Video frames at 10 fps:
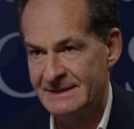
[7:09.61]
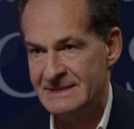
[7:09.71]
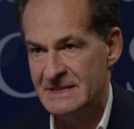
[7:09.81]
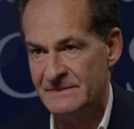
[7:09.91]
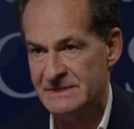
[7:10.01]

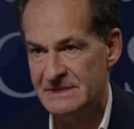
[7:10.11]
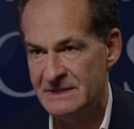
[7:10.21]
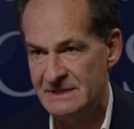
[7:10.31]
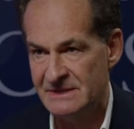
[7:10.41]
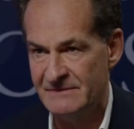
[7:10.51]

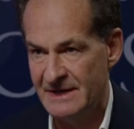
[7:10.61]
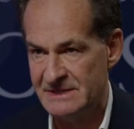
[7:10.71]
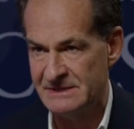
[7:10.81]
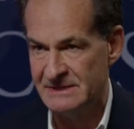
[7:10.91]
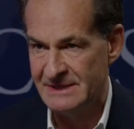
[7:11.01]
DFC has
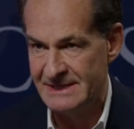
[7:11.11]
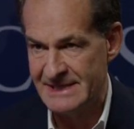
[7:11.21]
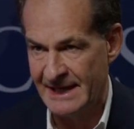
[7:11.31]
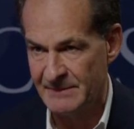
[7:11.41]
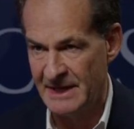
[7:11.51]
invested in
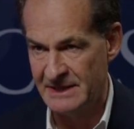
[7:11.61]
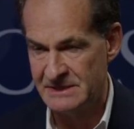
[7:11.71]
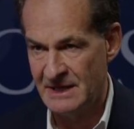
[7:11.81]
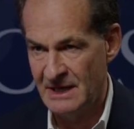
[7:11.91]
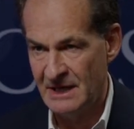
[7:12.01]
TechMet,
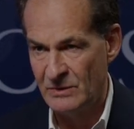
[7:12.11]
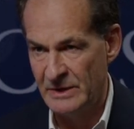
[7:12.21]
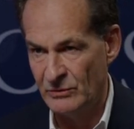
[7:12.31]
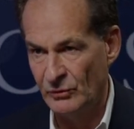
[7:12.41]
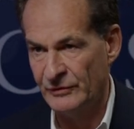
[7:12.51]

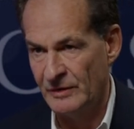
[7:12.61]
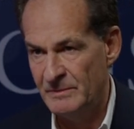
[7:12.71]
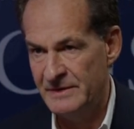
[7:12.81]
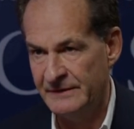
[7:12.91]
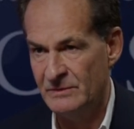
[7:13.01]
we're also
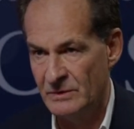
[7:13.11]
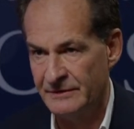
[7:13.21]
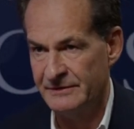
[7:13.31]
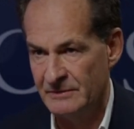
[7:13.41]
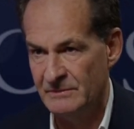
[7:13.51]
busy
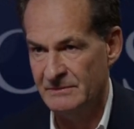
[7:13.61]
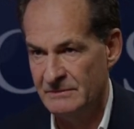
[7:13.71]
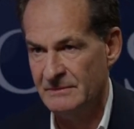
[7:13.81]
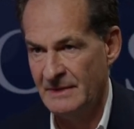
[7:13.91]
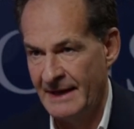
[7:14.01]
with them
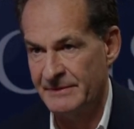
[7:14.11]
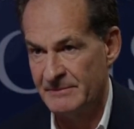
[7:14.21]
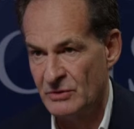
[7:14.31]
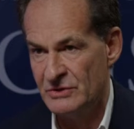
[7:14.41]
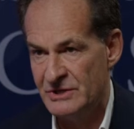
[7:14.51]
at the
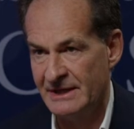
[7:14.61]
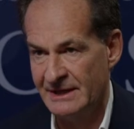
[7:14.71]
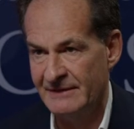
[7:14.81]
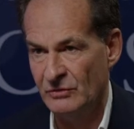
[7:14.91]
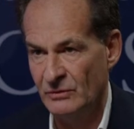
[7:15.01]
project
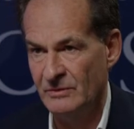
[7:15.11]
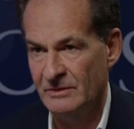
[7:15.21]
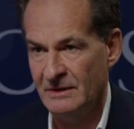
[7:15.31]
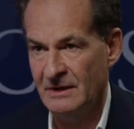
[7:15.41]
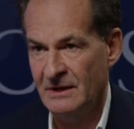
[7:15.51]
level
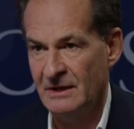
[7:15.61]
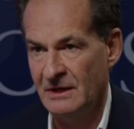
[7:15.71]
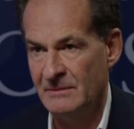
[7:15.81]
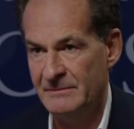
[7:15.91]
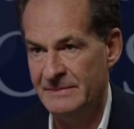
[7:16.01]

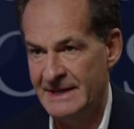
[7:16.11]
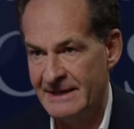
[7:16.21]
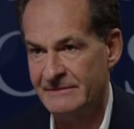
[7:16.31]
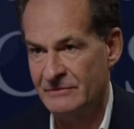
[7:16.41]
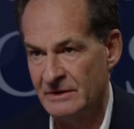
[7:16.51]
um,
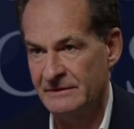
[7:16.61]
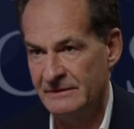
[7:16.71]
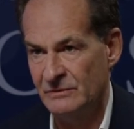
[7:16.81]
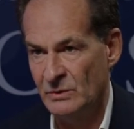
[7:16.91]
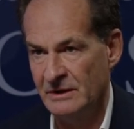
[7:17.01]
debt front
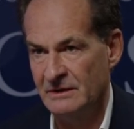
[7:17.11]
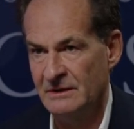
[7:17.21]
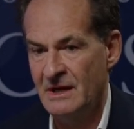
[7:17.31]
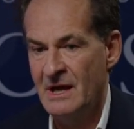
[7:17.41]
as well.